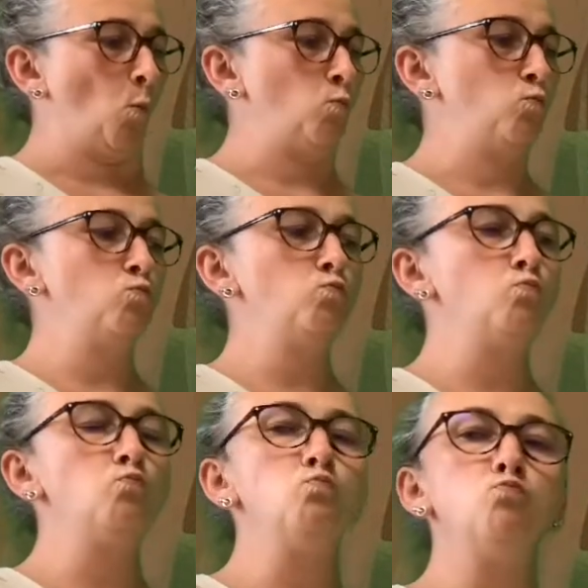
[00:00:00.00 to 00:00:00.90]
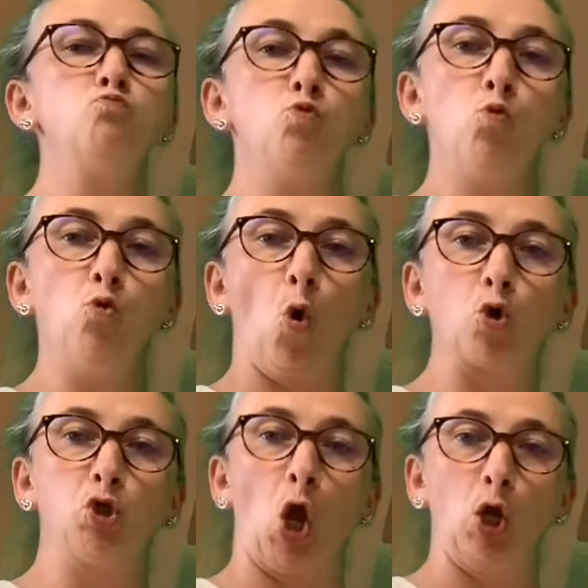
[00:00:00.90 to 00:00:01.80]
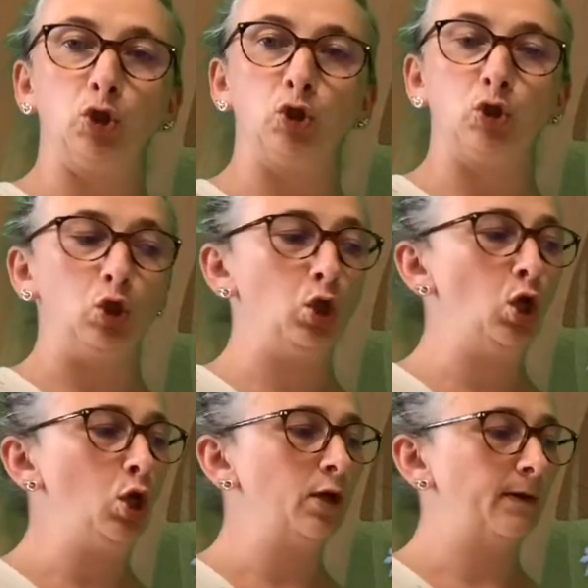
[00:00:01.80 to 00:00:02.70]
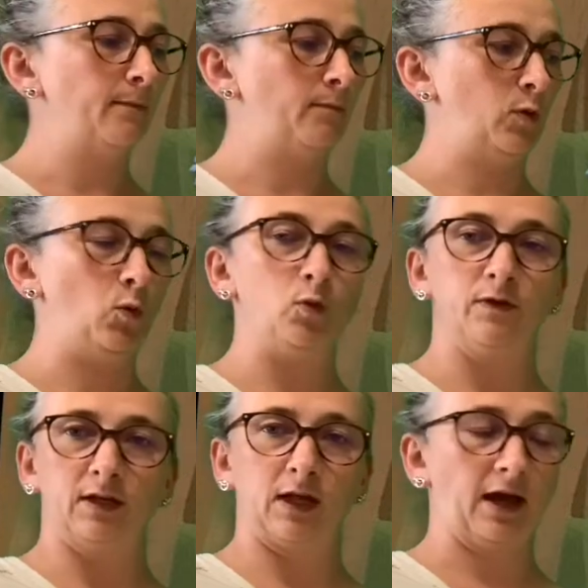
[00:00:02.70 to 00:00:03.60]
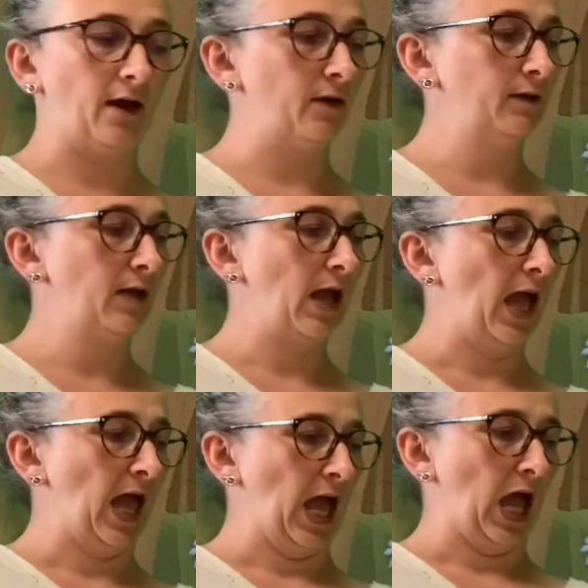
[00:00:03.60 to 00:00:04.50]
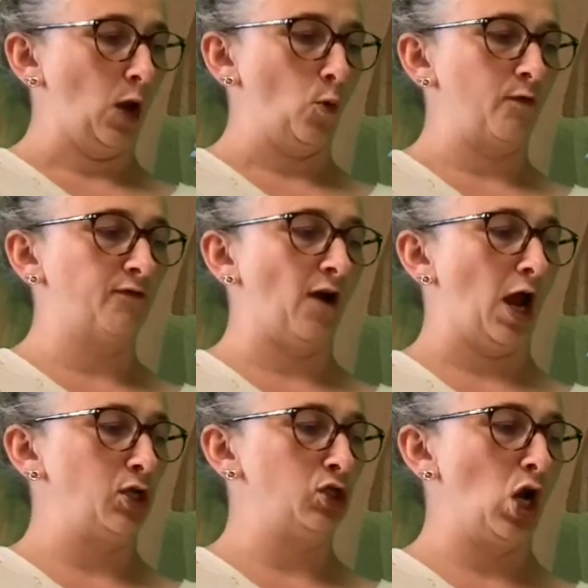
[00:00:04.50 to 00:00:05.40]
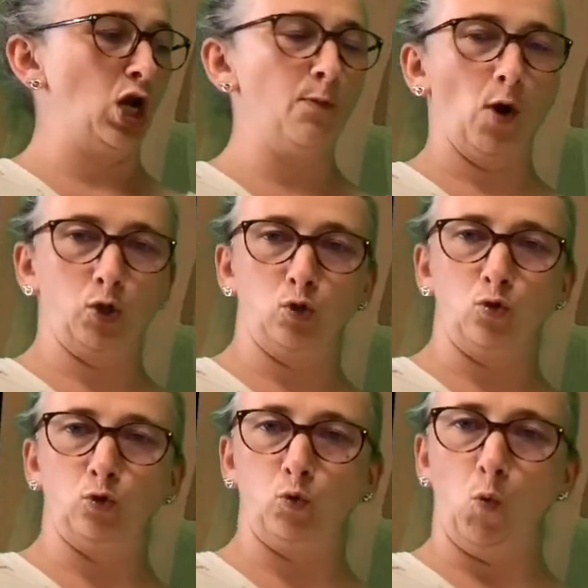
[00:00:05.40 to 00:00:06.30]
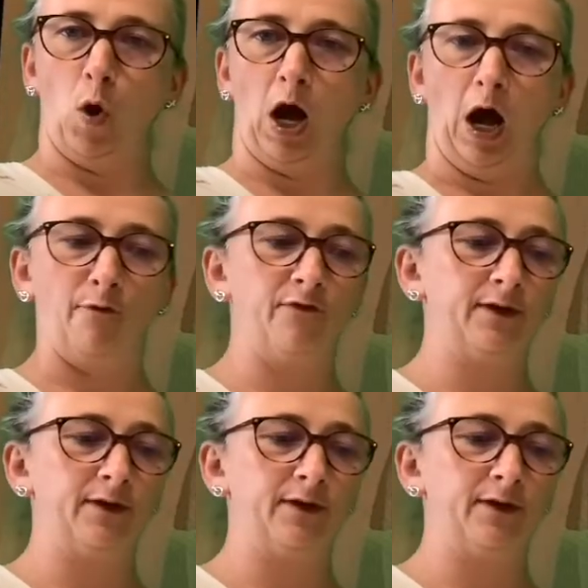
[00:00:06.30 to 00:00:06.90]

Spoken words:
"You look tasty," mooed the cow. "And what fine jelly buttons you have."